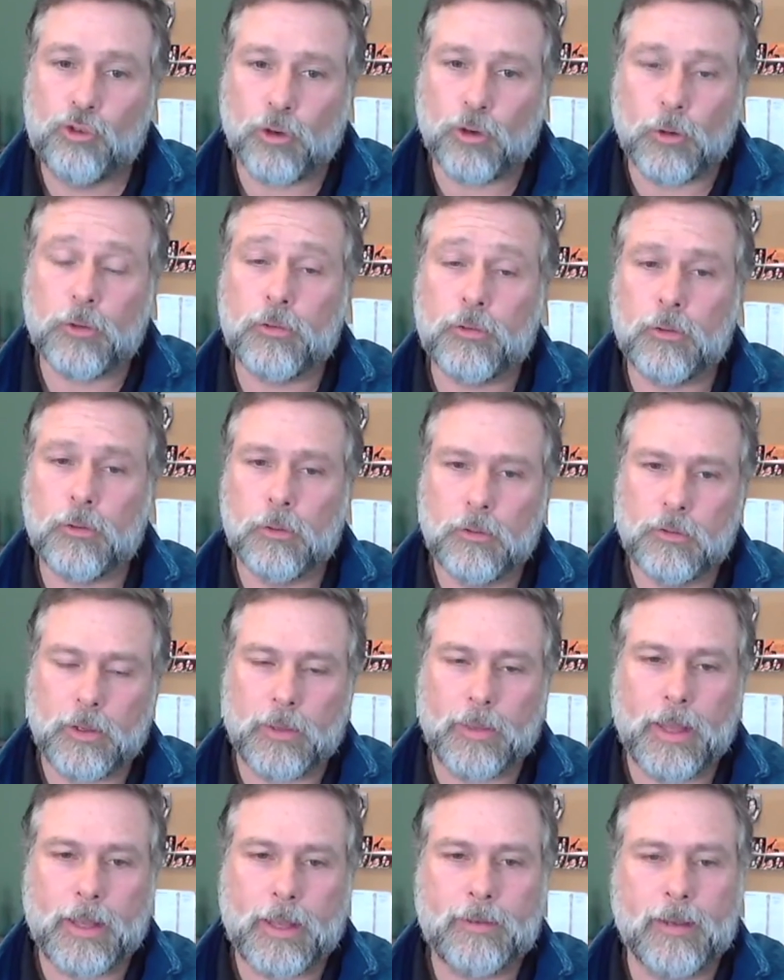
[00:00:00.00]
futures,
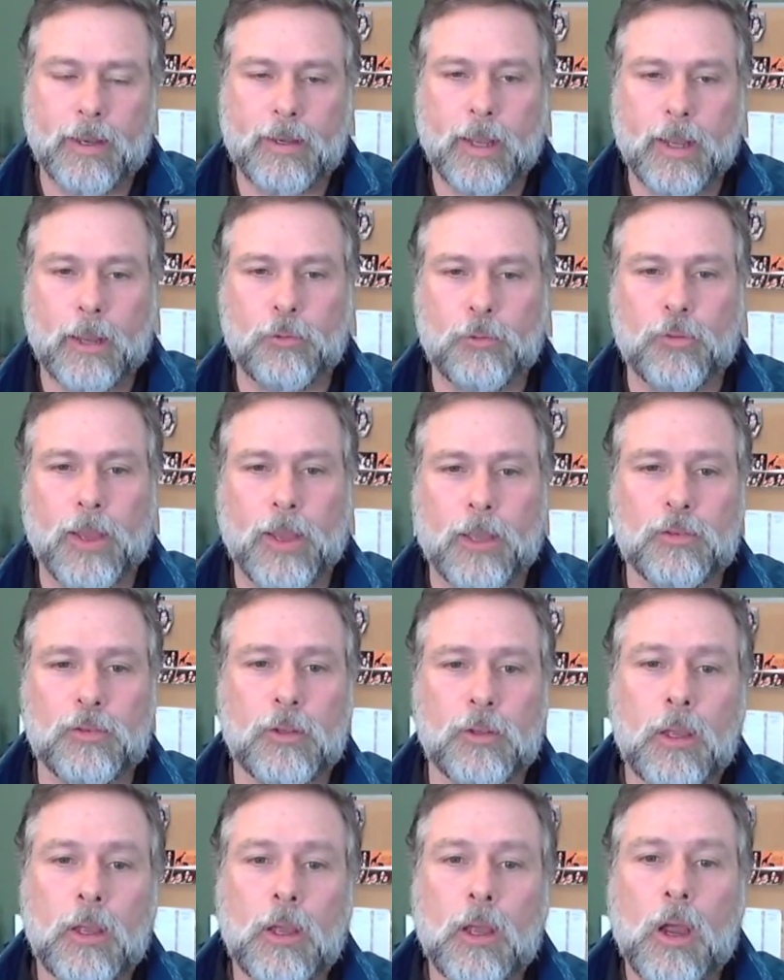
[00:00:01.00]
say that 10 times
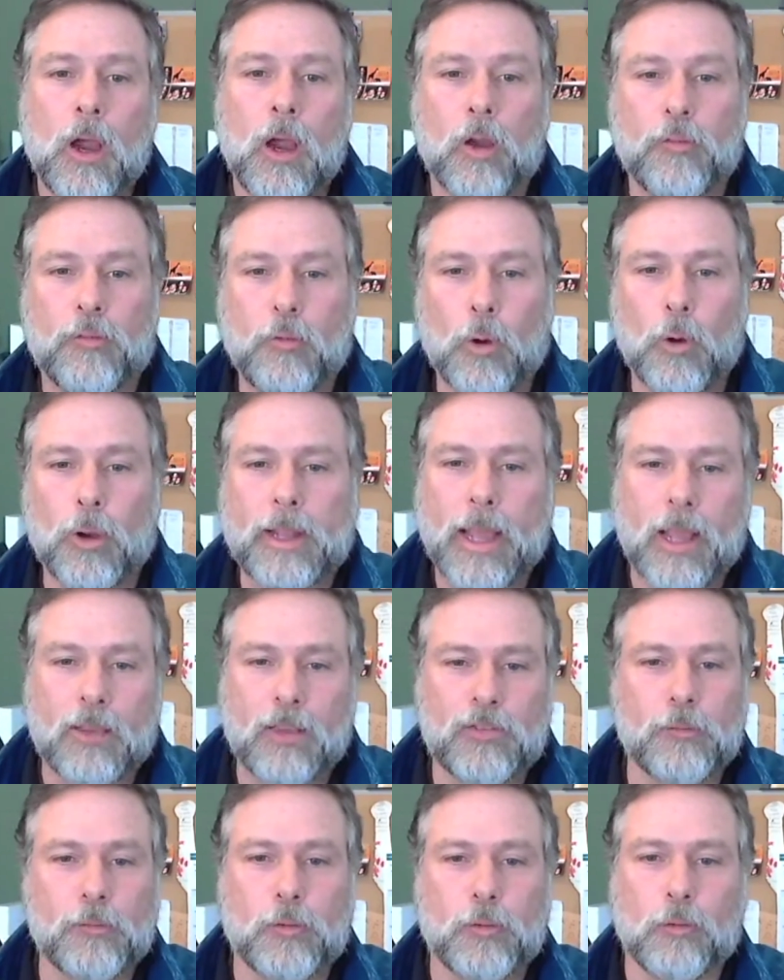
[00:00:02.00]
fast, are
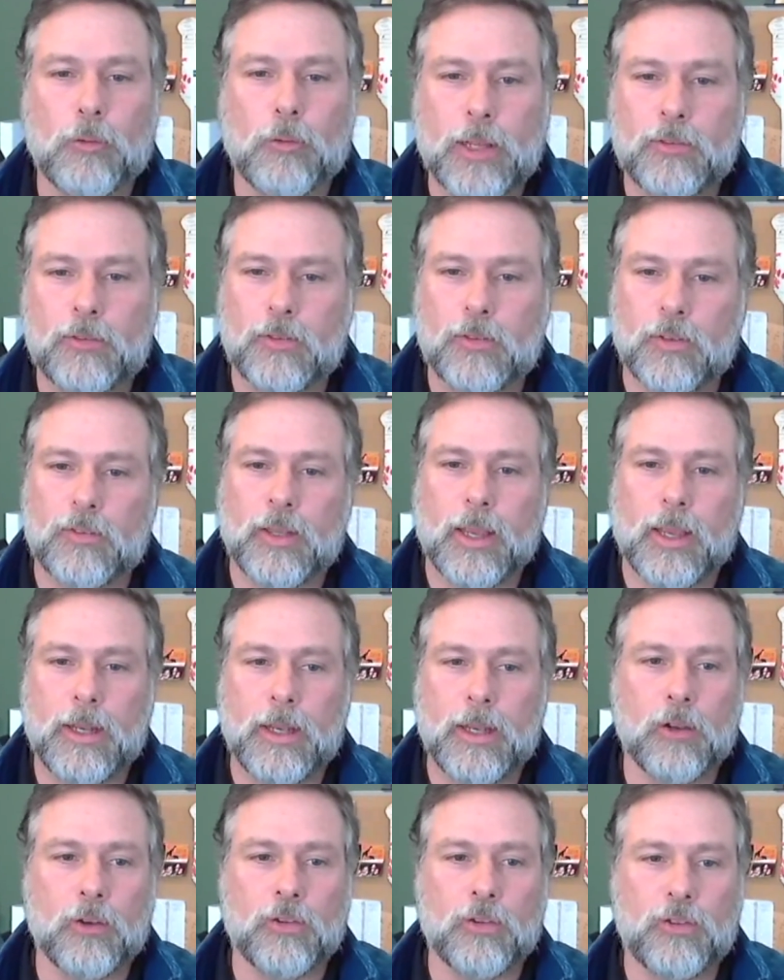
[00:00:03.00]
forecasting for rates to stay
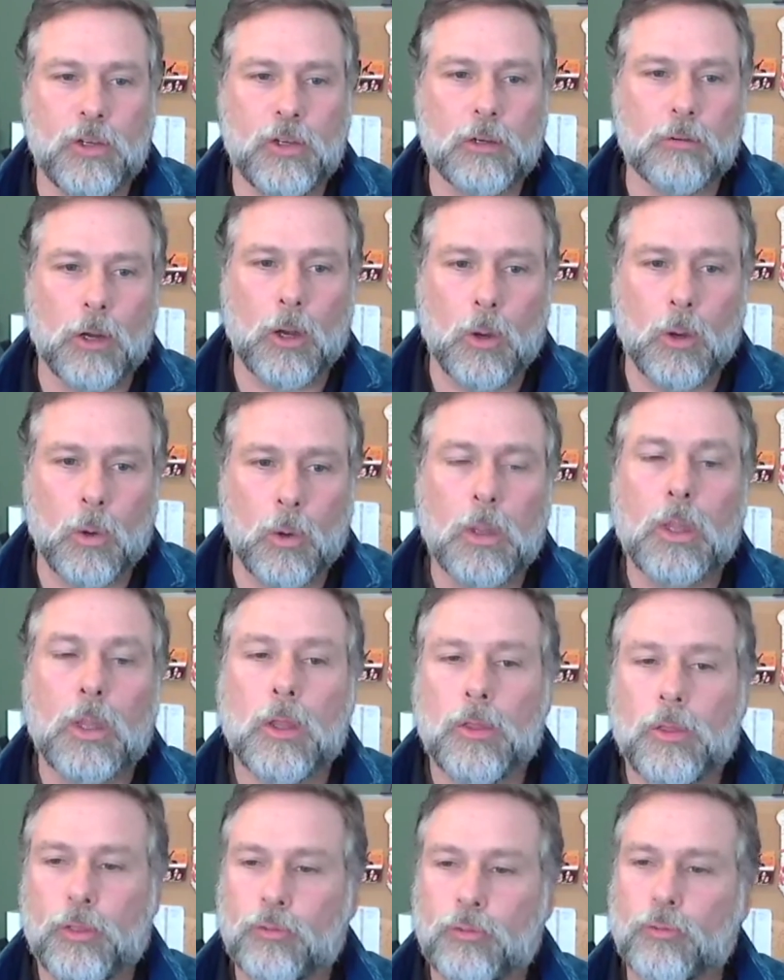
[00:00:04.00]
near zero
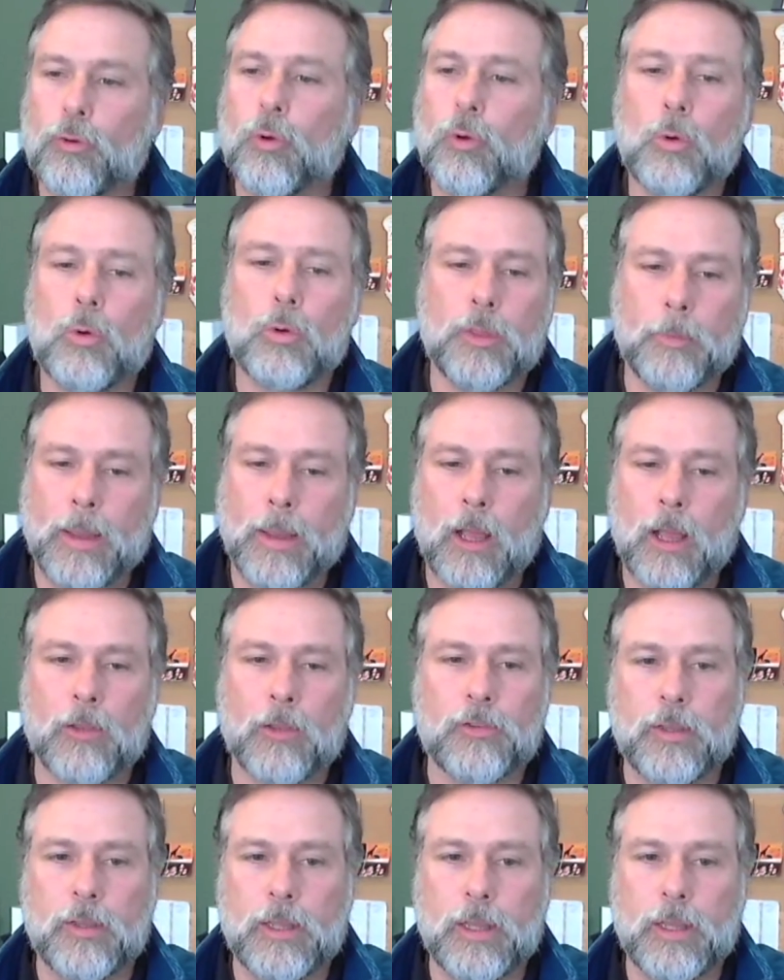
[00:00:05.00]
through the
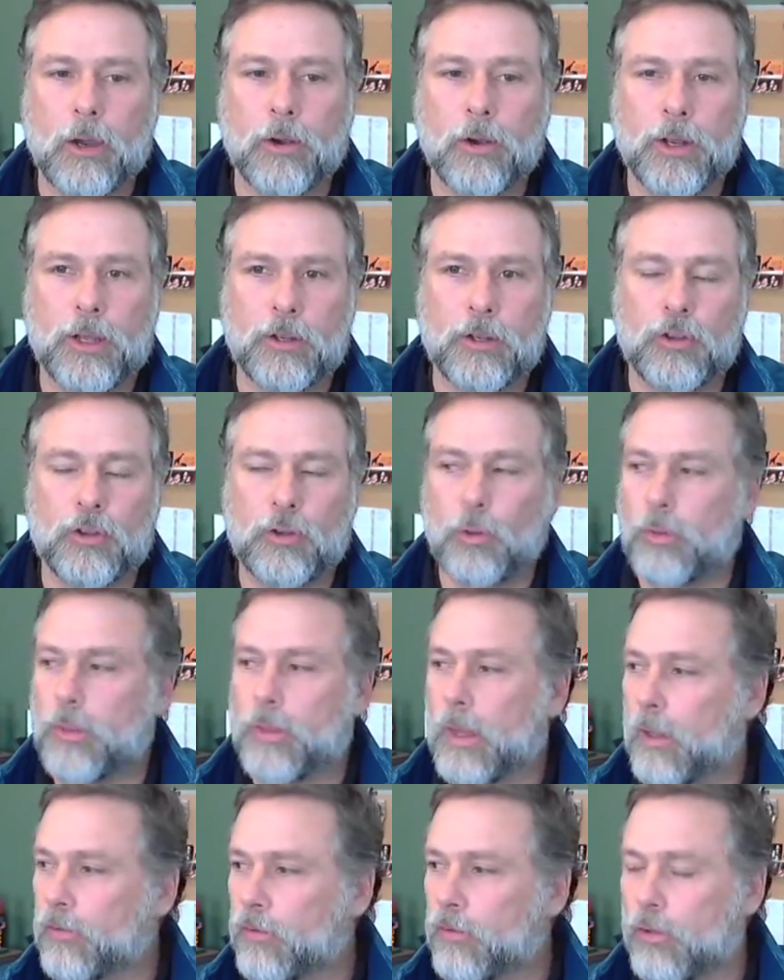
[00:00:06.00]
balance of the year and into
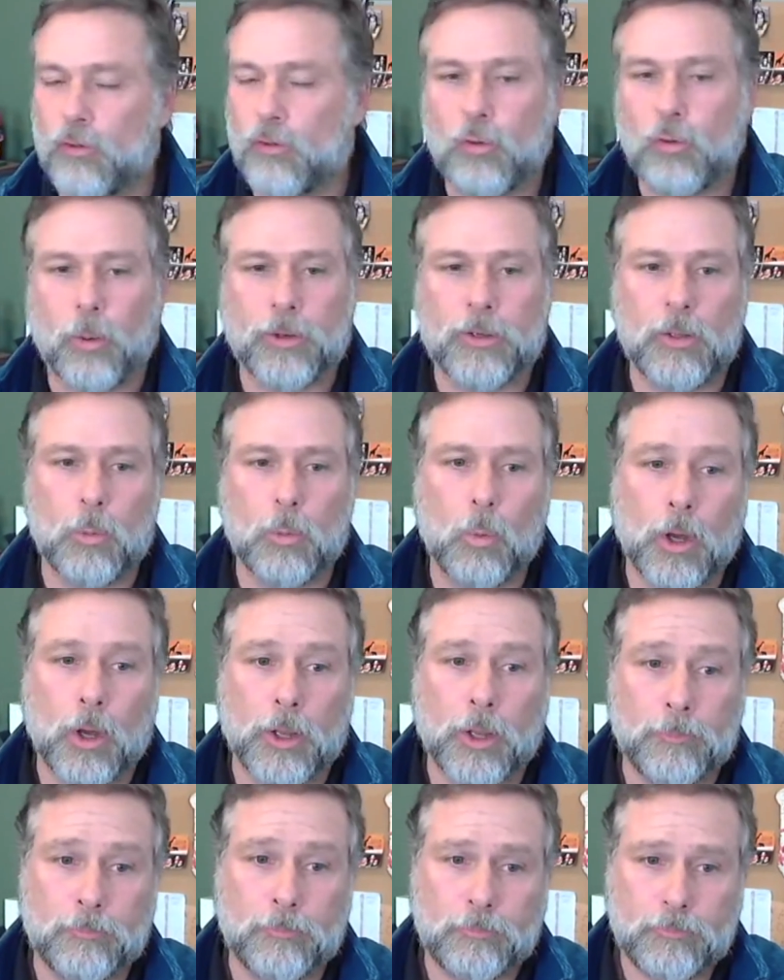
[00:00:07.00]

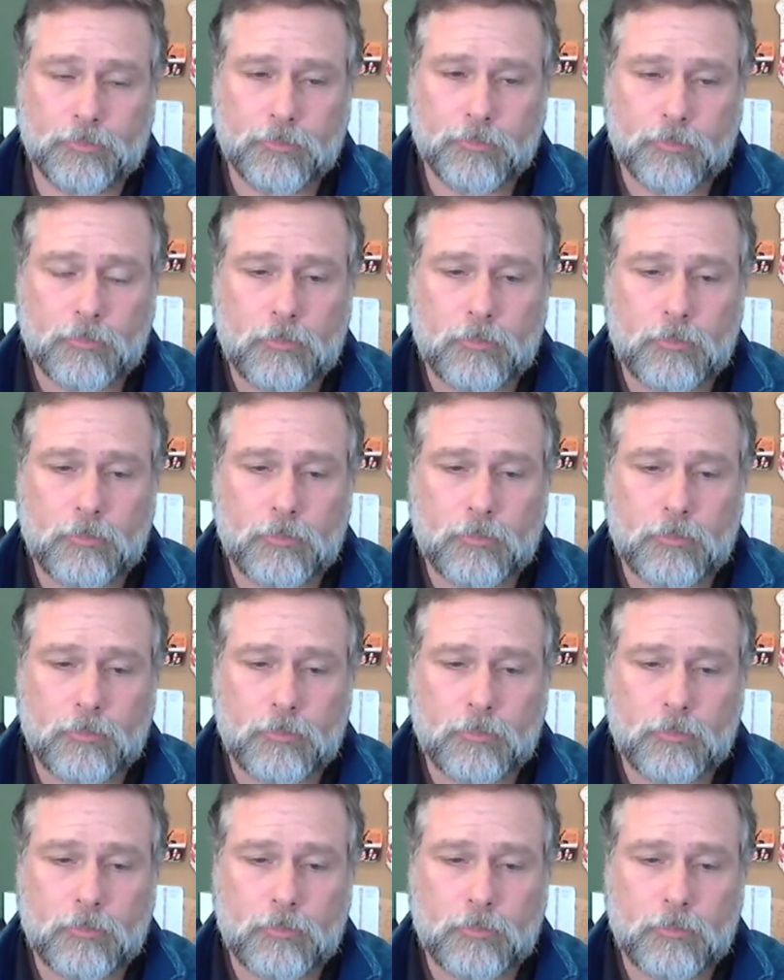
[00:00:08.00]
2021.